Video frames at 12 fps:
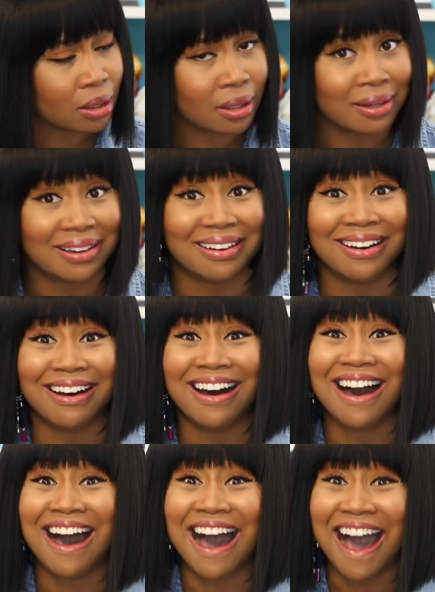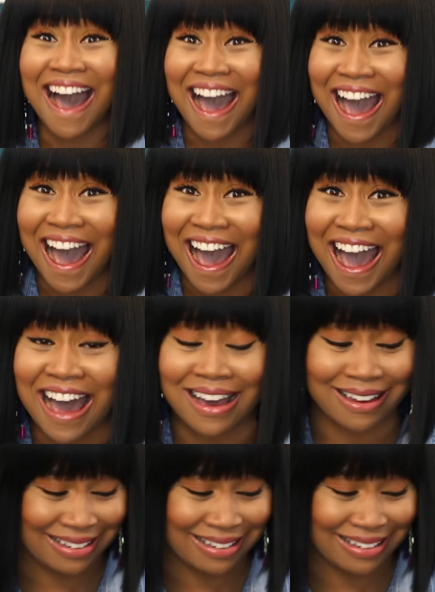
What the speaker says: Nobody speaks.